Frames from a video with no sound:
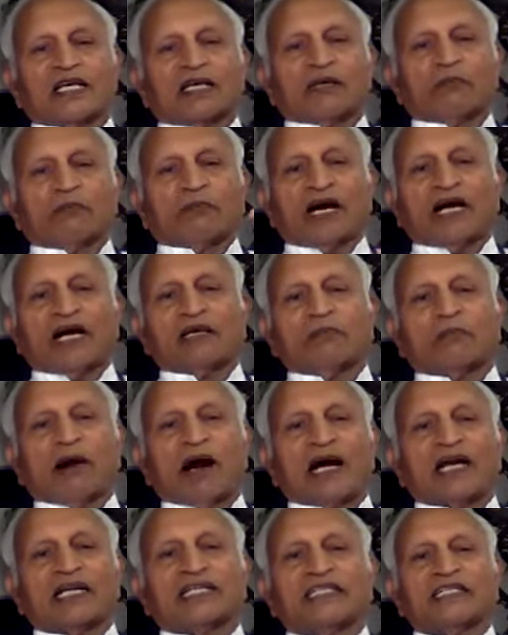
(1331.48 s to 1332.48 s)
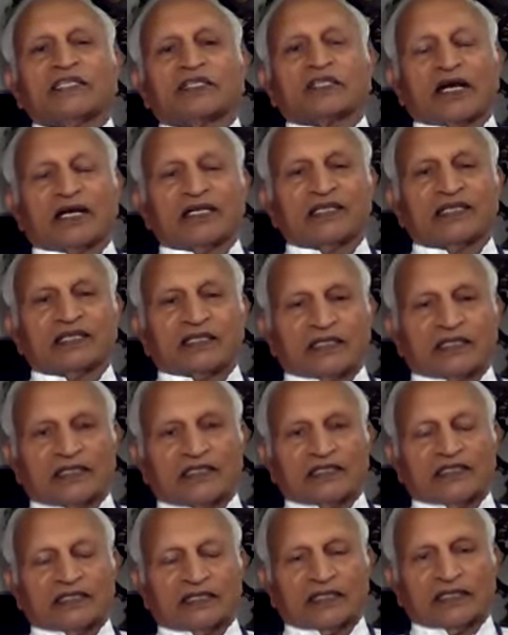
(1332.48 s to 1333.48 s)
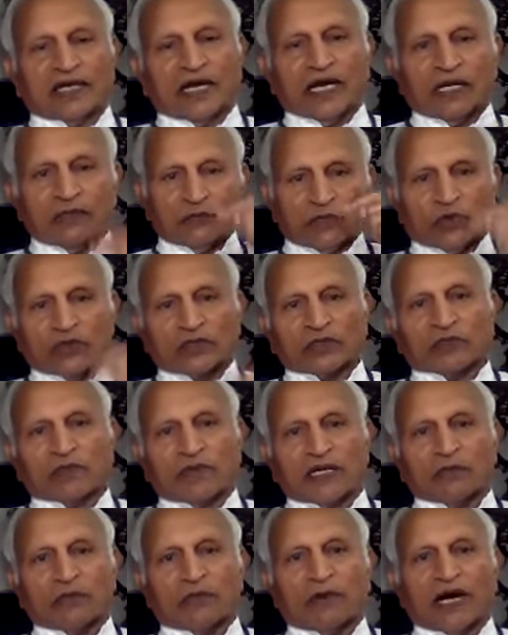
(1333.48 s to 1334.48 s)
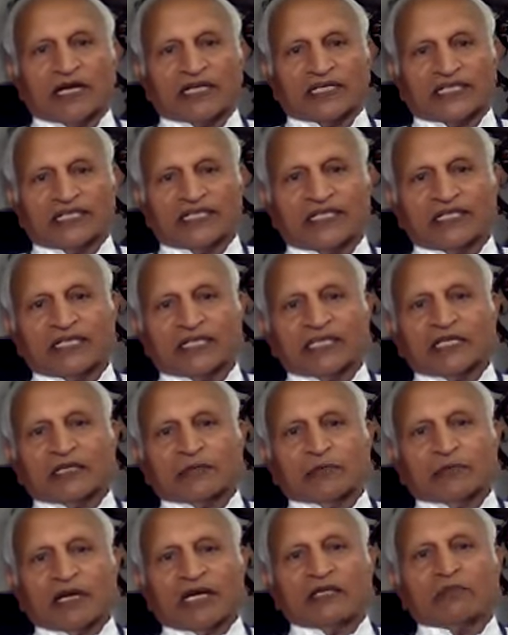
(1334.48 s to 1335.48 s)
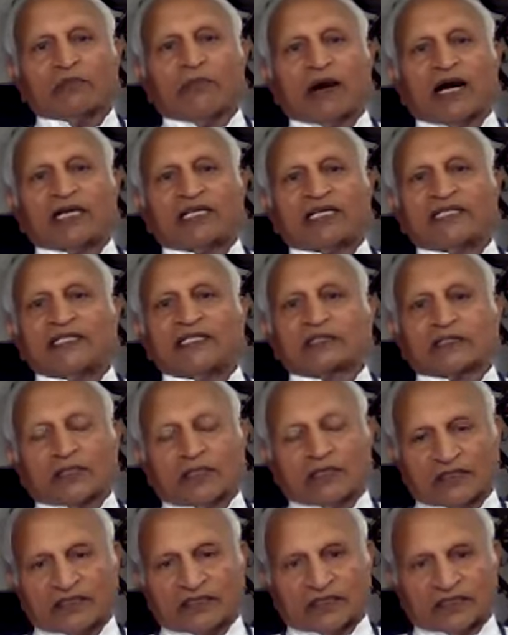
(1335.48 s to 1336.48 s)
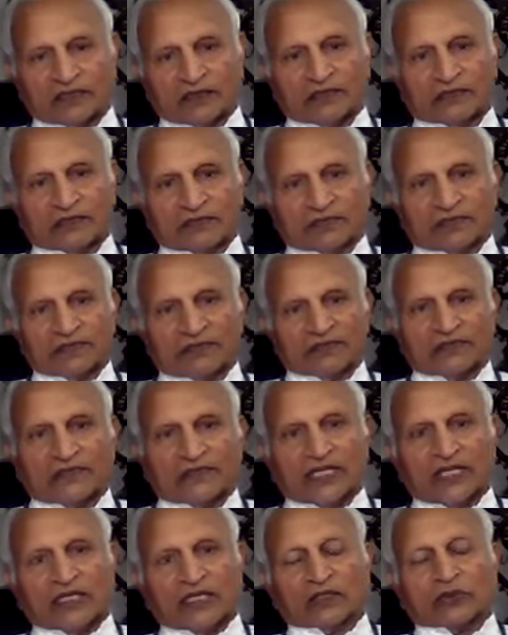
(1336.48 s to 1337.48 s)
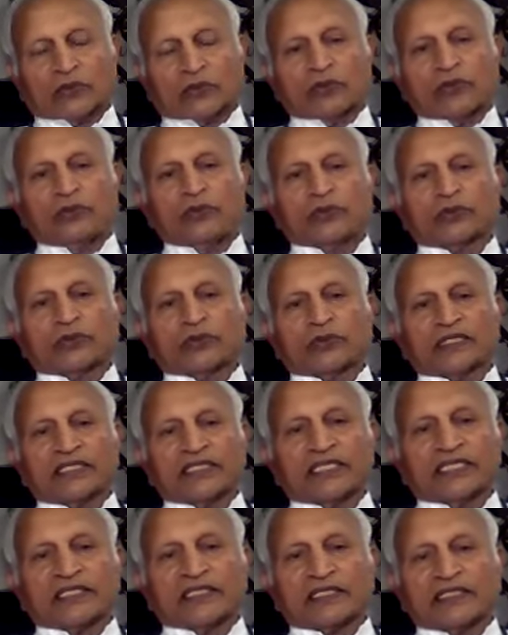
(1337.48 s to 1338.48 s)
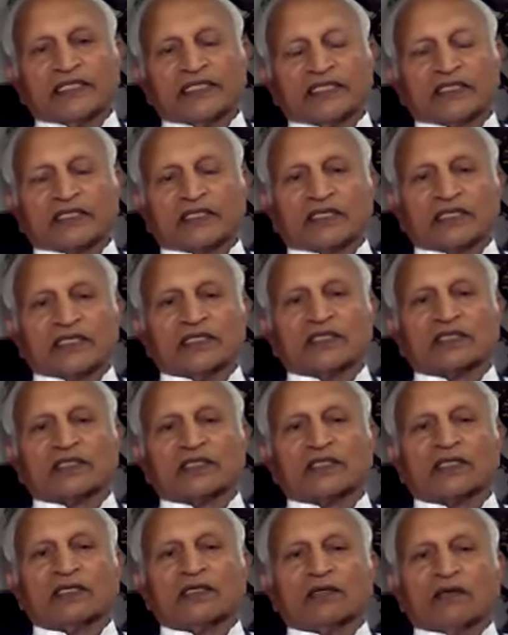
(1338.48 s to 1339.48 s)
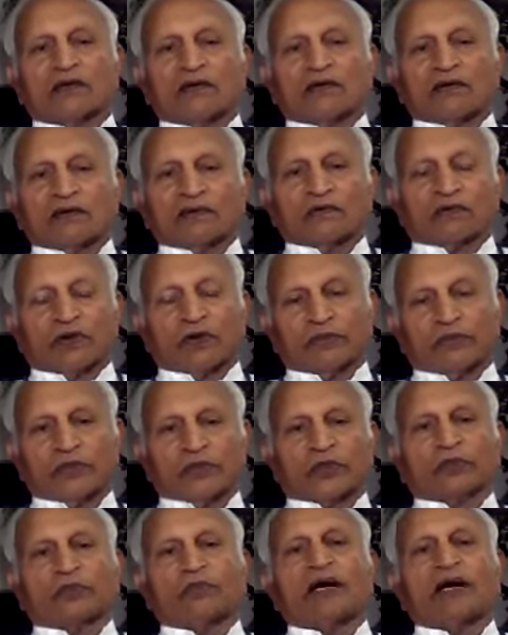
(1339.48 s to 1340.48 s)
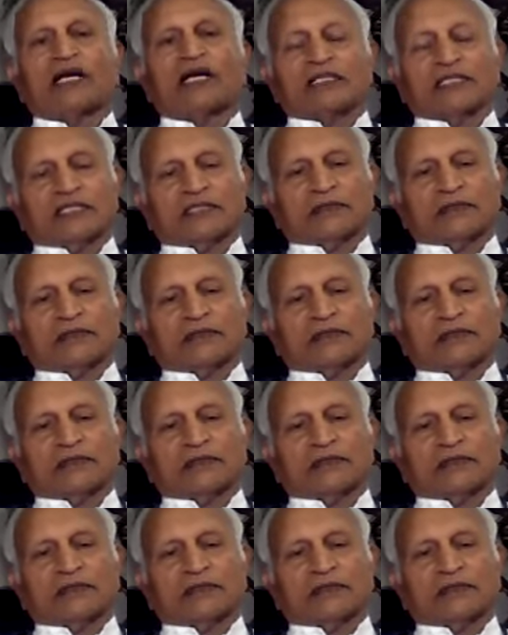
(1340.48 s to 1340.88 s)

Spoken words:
my body is hungry. I'm not my body is hungry. So you create distance from your body.